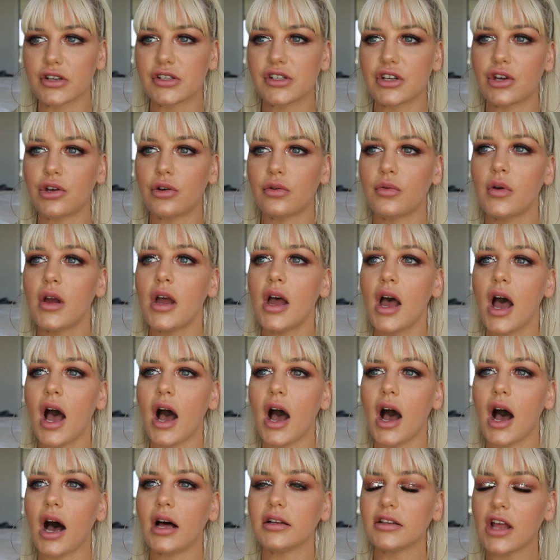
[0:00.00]
So
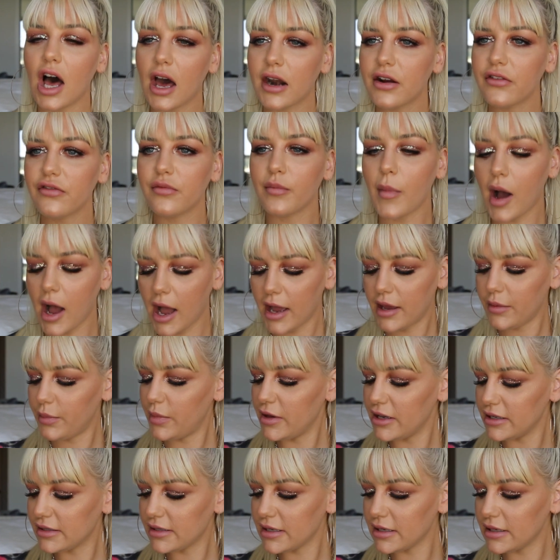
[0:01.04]
a lot of my
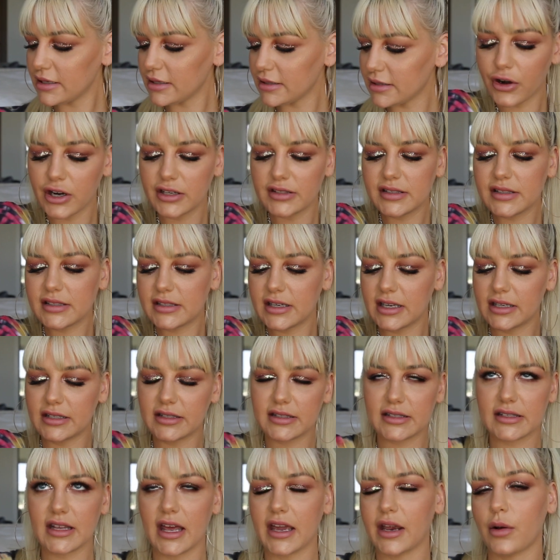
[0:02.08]
pieces, for
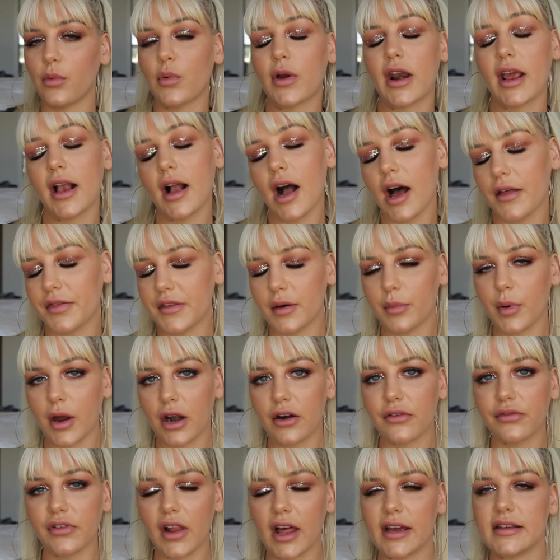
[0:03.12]
instance, like when I got the
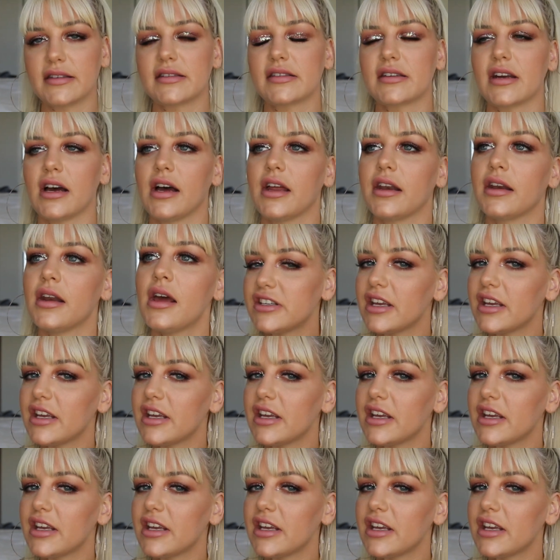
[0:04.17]
butterflies done,